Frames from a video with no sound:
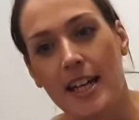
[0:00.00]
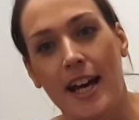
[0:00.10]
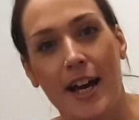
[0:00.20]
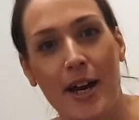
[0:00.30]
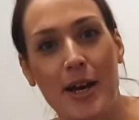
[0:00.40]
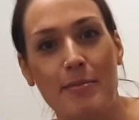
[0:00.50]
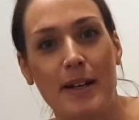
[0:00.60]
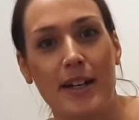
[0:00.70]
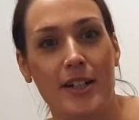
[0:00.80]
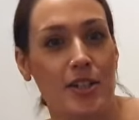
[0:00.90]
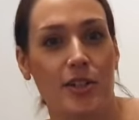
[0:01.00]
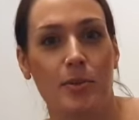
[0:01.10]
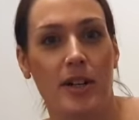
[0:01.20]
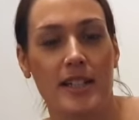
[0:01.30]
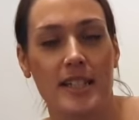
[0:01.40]
Um, I don't know
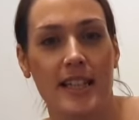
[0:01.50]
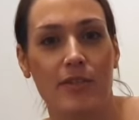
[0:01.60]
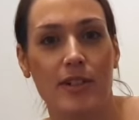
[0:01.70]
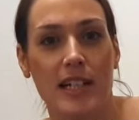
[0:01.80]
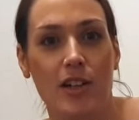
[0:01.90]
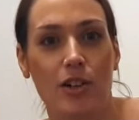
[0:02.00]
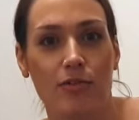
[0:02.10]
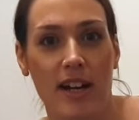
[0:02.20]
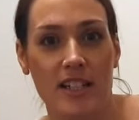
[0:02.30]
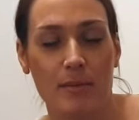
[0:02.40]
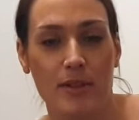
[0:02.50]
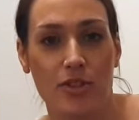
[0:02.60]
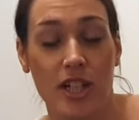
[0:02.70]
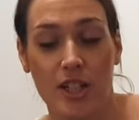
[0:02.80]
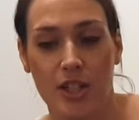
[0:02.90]
why I did that really long random
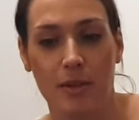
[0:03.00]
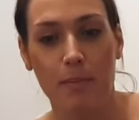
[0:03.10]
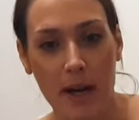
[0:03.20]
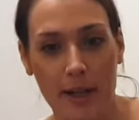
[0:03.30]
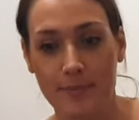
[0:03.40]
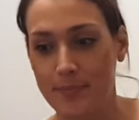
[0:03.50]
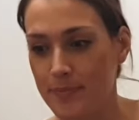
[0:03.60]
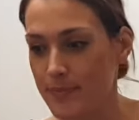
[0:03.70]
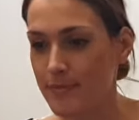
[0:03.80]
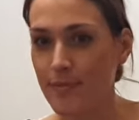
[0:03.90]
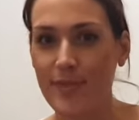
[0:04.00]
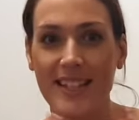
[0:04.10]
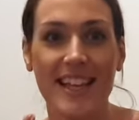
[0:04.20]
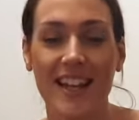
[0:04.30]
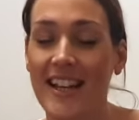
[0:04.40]
introduction, but
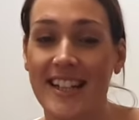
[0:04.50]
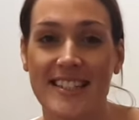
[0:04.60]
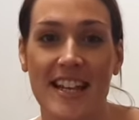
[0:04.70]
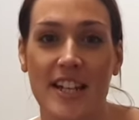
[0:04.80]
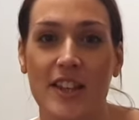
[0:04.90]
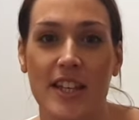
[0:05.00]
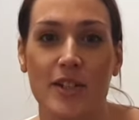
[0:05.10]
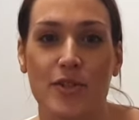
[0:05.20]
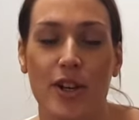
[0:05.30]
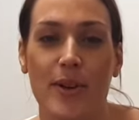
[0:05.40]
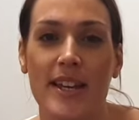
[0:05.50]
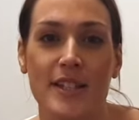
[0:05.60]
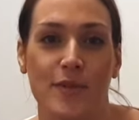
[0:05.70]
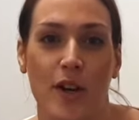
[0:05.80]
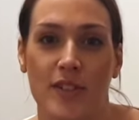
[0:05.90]
like I said in the intro, it
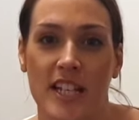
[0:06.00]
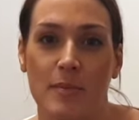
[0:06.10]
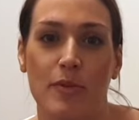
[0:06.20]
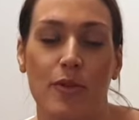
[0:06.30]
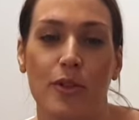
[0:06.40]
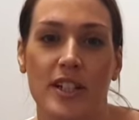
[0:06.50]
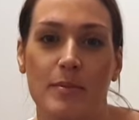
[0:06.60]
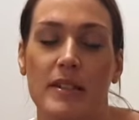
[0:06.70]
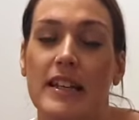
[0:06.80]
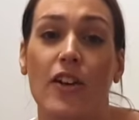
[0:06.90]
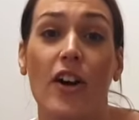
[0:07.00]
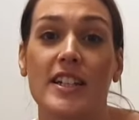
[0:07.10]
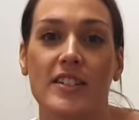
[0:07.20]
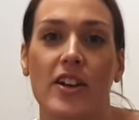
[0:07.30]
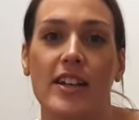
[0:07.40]
is five days before Christmas and I
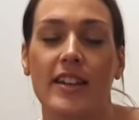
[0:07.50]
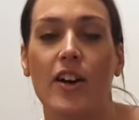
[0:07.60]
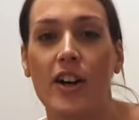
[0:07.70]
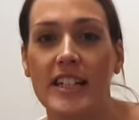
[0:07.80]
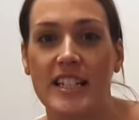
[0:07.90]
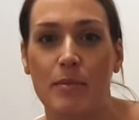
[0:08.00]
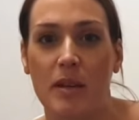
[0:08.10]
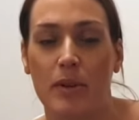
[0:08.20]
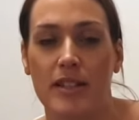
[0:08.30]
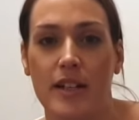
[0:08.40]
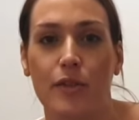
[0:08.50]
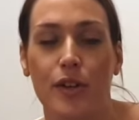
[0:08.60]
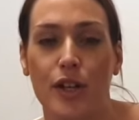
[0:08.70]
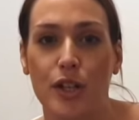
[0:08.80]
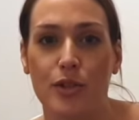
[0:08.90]
decided that I need to make myself
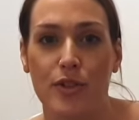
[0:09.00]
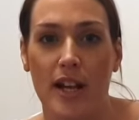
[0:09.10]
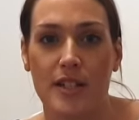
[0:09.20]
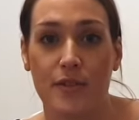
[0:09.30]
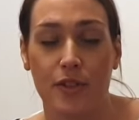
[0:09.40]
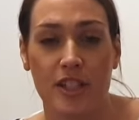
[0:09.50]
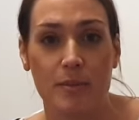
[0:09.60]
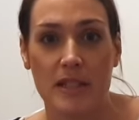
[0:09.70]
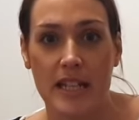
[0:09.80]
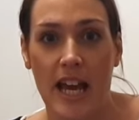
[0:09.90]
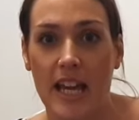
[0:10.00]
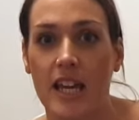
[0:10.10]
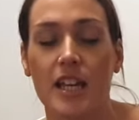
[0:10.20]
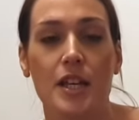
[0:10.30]
a new dress for Christmas Day